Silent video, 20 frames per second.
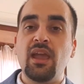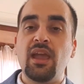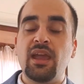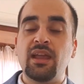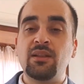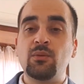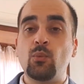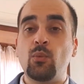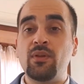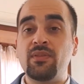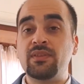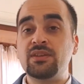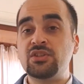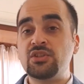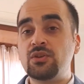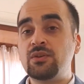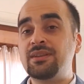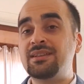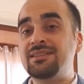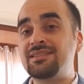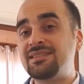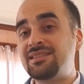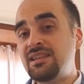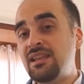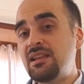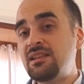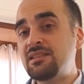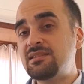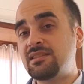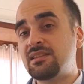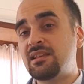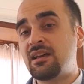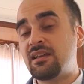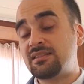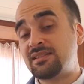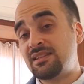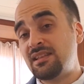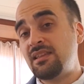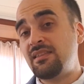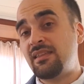And when the students see
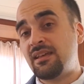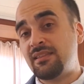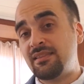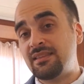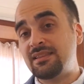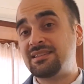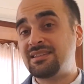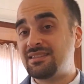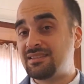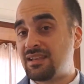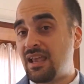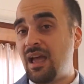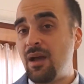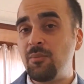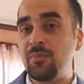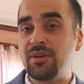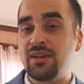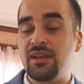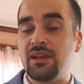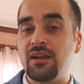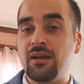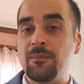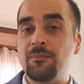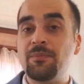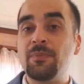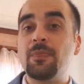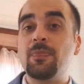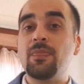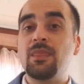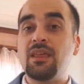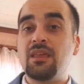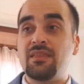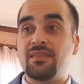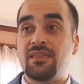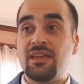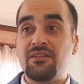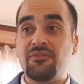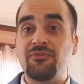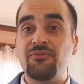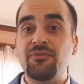that this is happening,
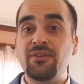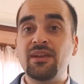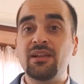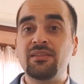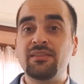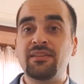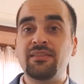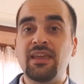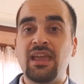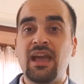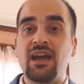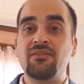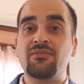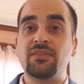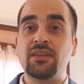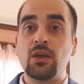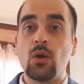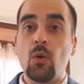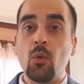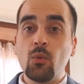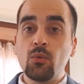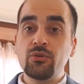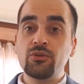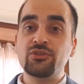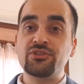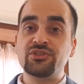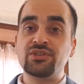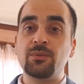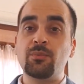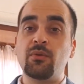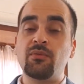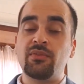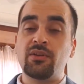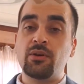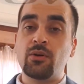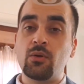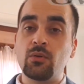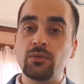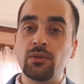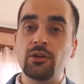they feel that they have the ownership of
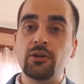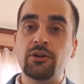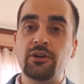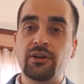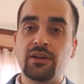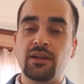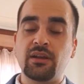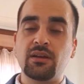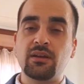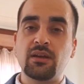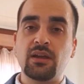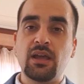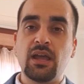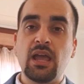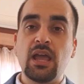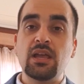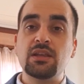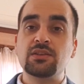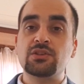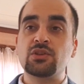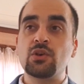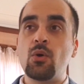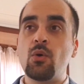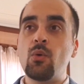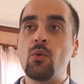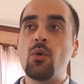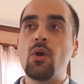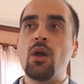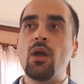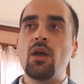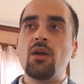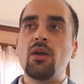their own learning. So